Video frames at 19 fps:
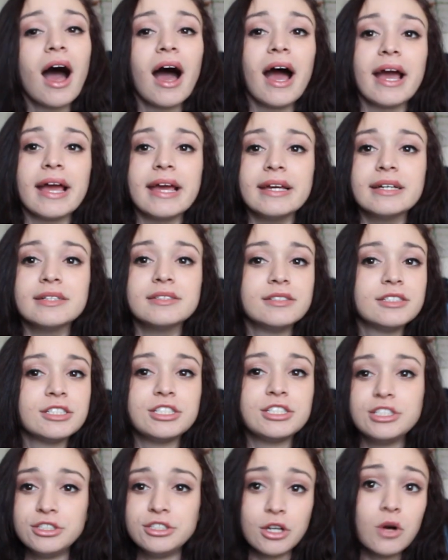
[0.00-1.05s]
I
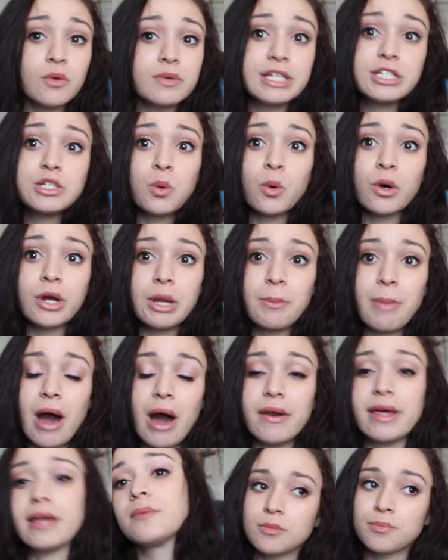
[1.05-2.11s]
just don't need to worry
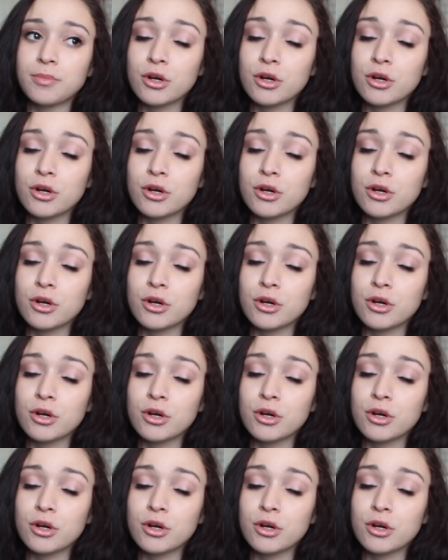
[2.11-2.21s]
about it.